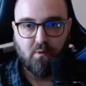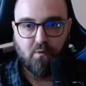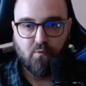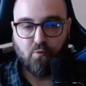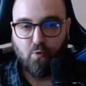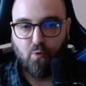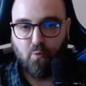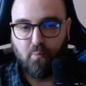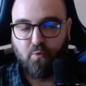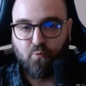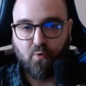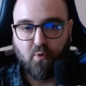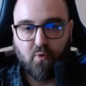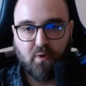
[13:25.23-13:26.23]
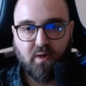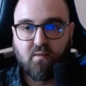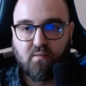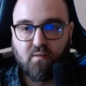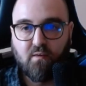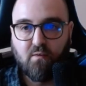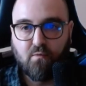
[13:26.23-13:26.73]
So before
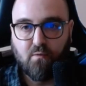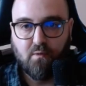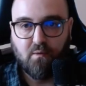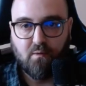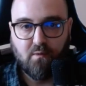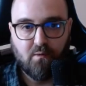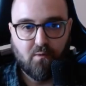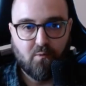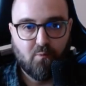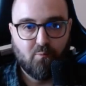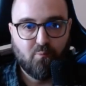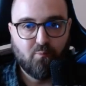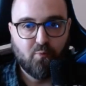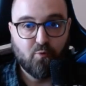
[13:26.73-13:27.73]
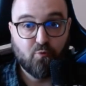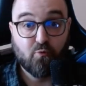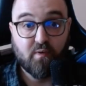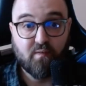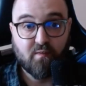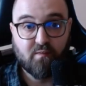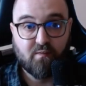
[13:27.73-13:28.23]
getting into the
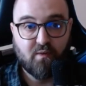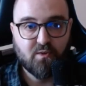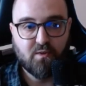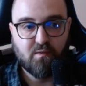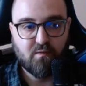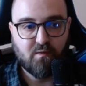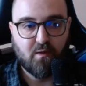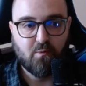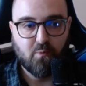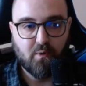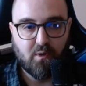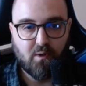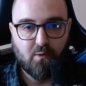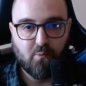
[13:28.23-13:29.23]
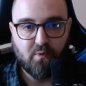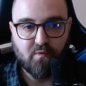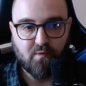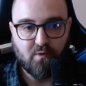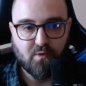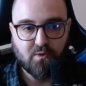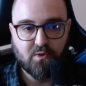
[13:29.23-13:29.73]
Postgres extensions that we
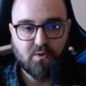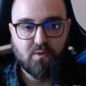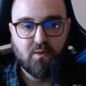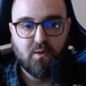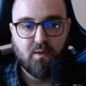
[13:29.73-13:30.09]
researched,